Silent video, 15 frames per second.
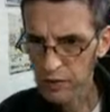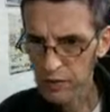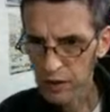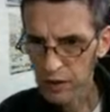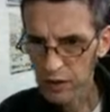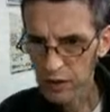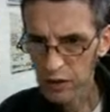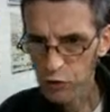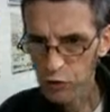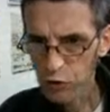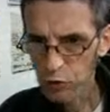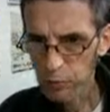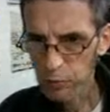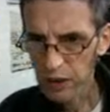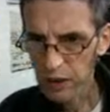they should be
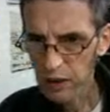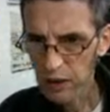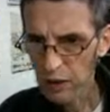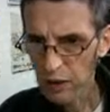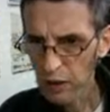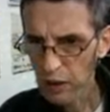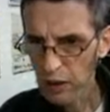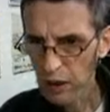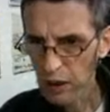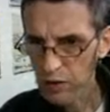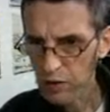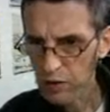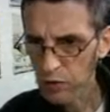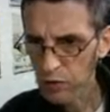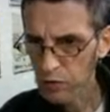here as
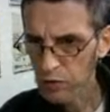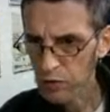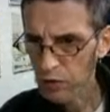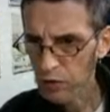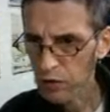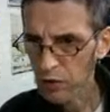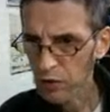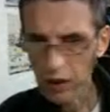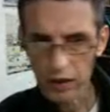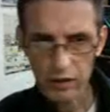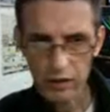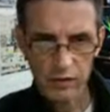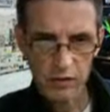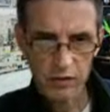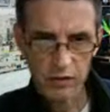horizontal
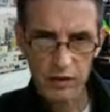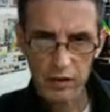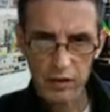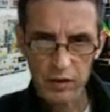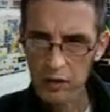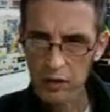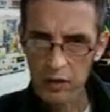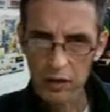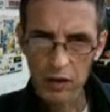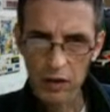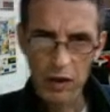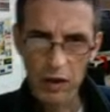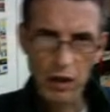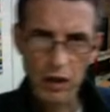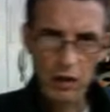lines.
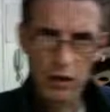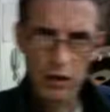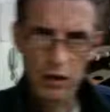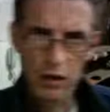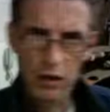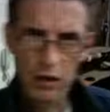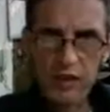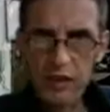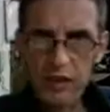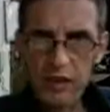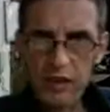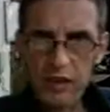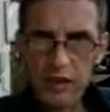You can see that